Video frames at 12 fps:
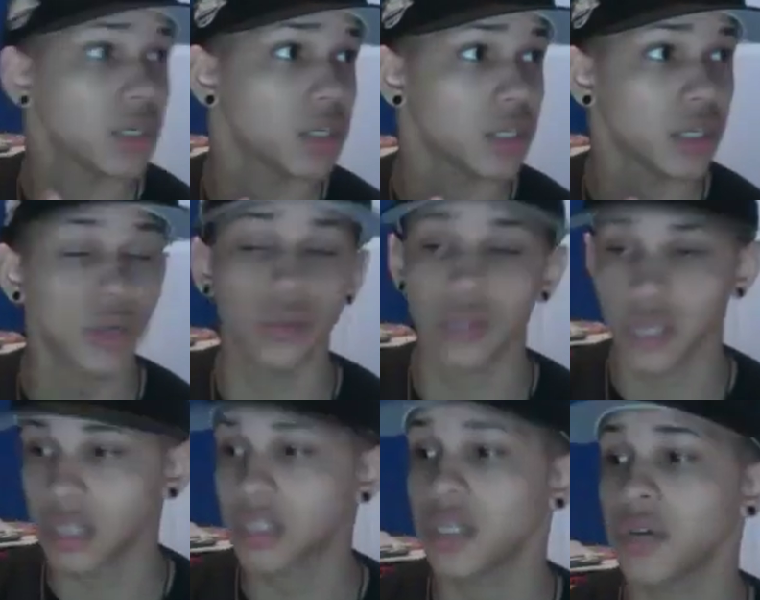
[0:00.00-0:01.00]
on your nose, they're
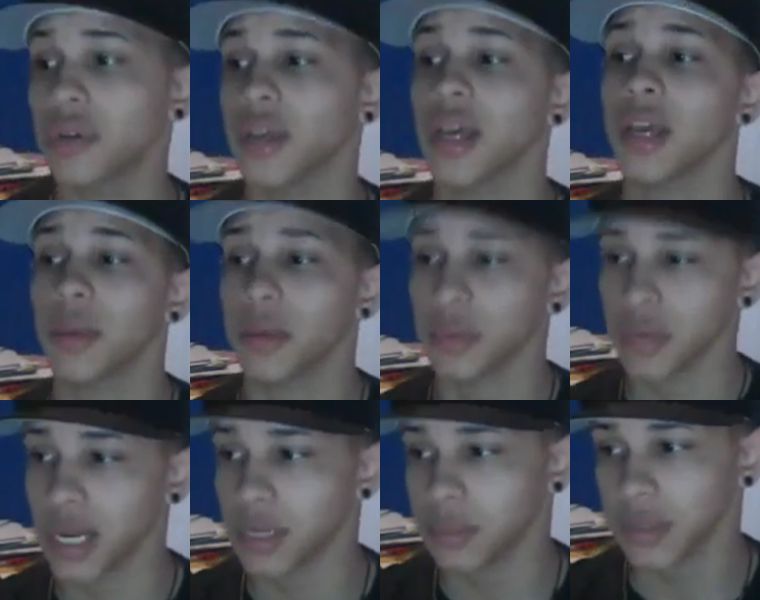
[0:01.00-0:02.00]
gonna tell you, hey baby, you
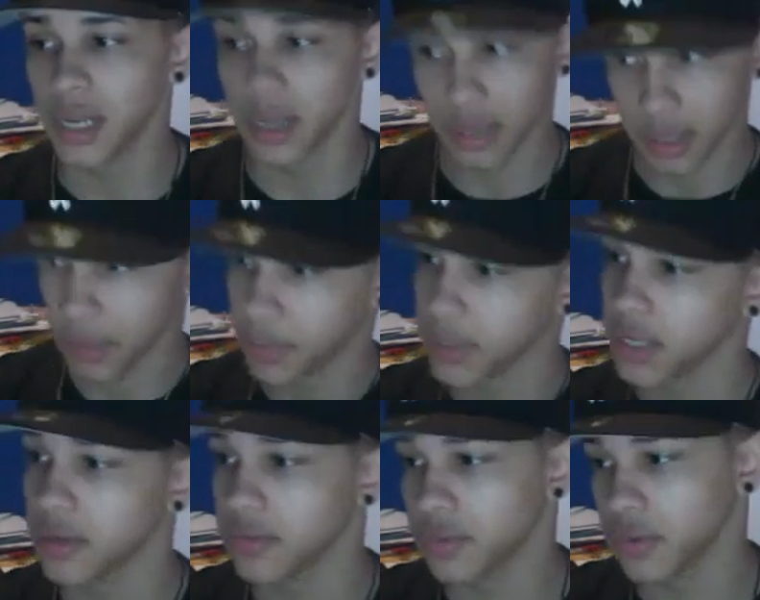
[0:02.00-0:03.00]
got a booger, let me pick it
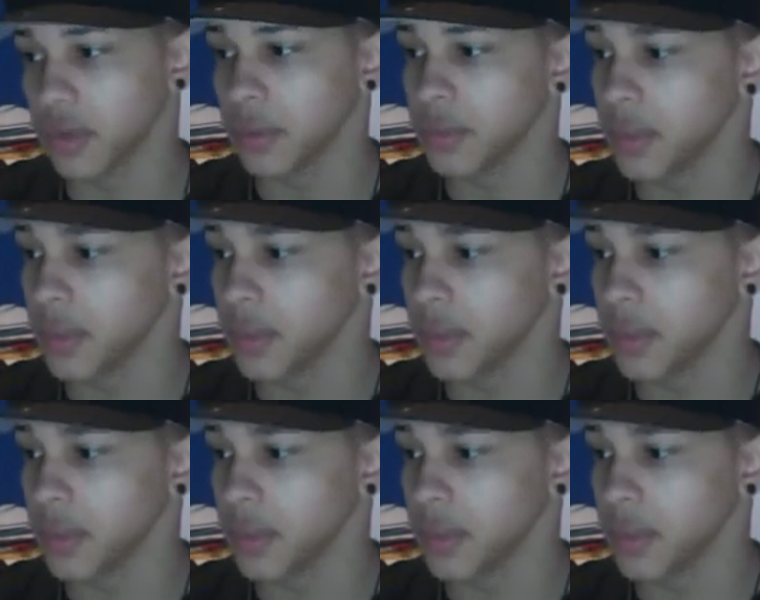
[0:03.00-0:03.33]
up for you. Let me